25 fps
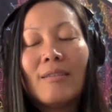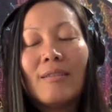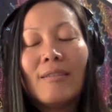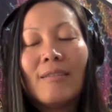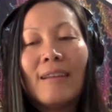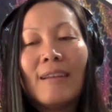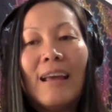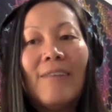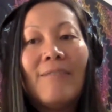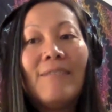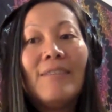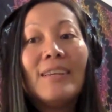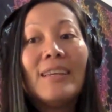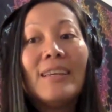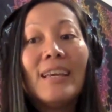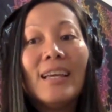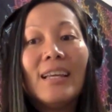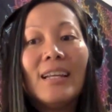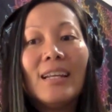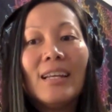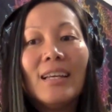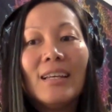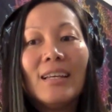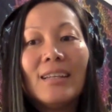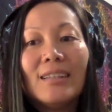
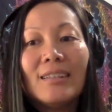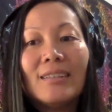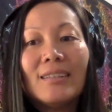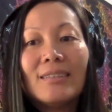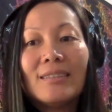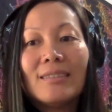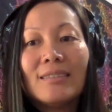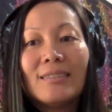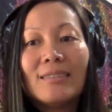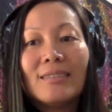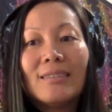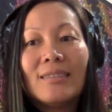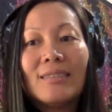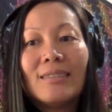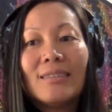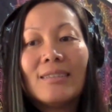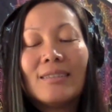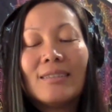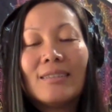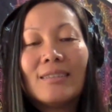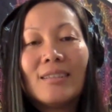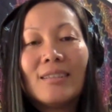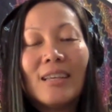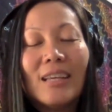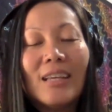navigating
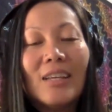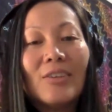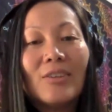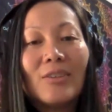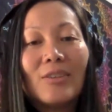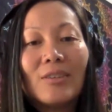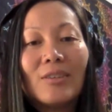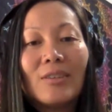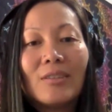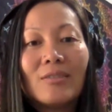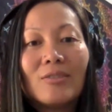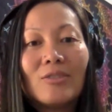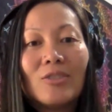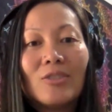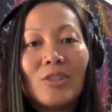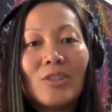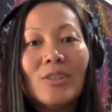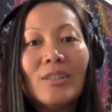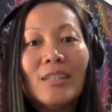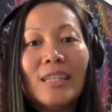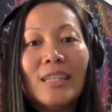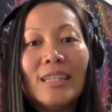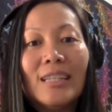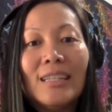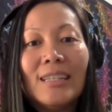the inner
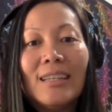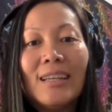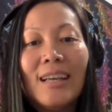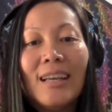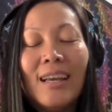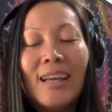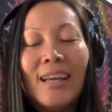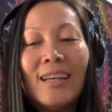journey.